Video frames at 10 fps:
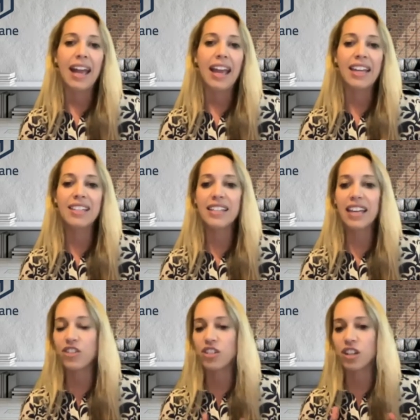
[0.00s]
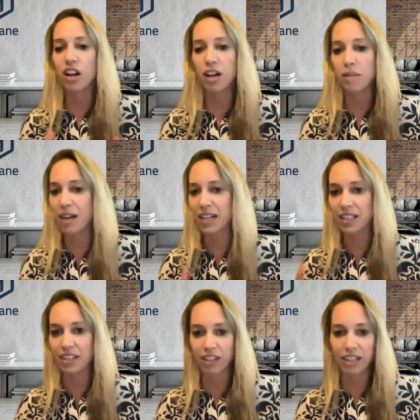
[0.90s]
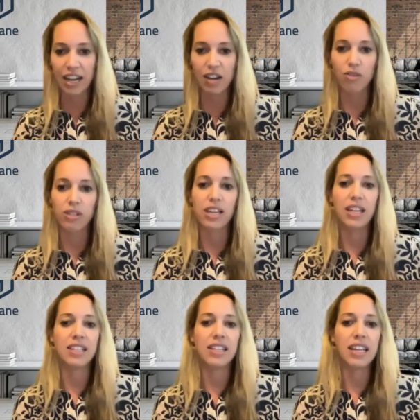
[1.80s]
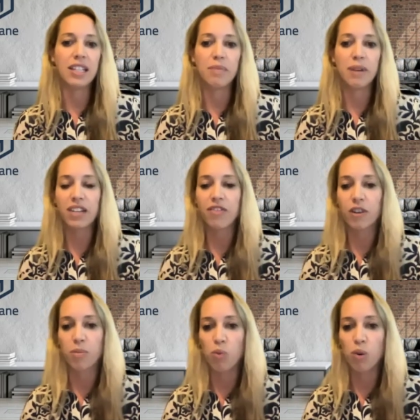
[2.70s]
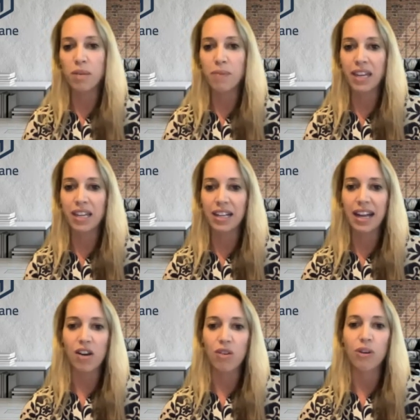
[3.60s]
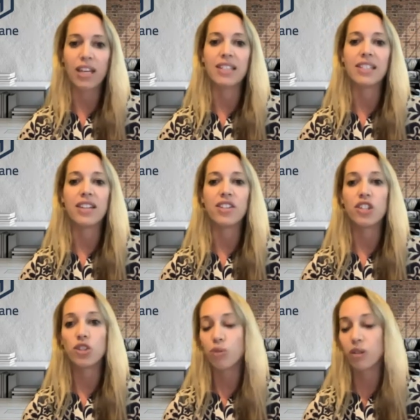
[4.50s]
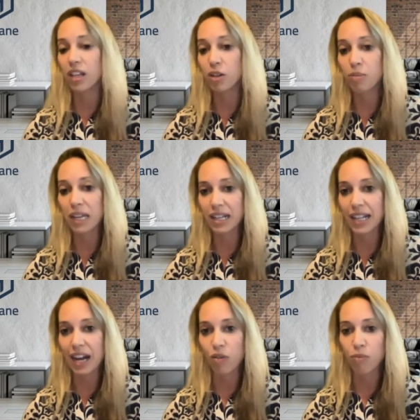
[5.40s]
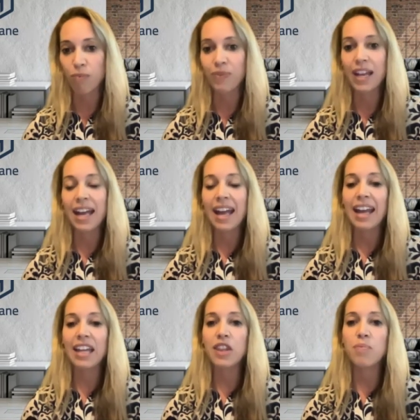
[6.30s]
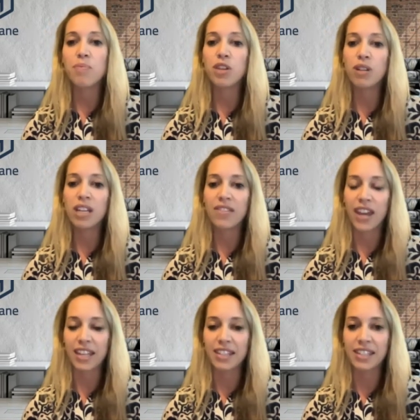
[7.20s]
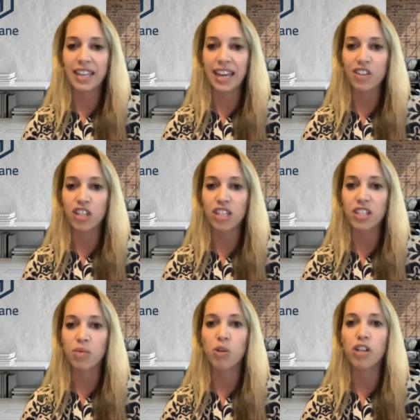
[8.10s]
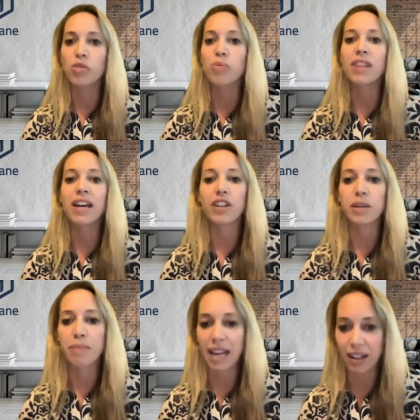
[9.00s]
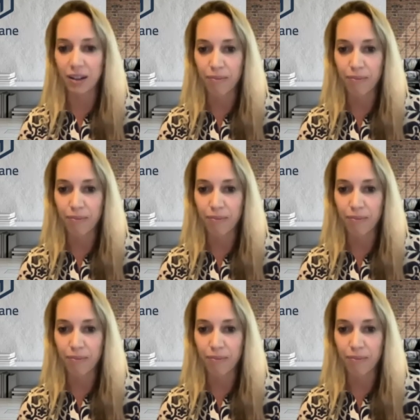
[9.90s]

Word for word: ACH is the automatic clearinghouse, and it takes money from one bank account and sends it to another bank account. And the beauty of ACH is it works with every bank.